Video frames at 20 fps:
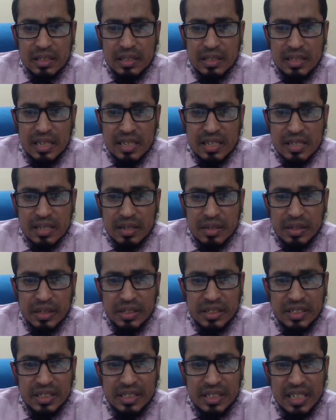just
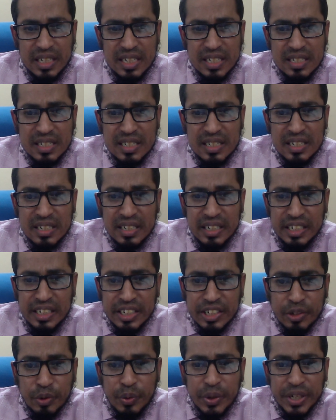change
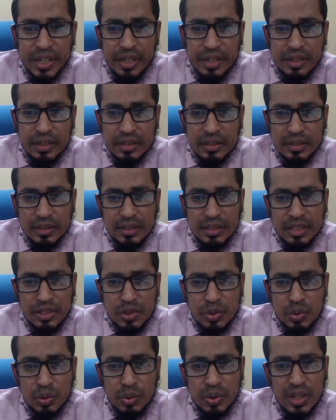in equity, that
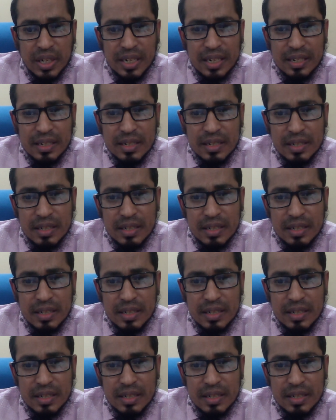show the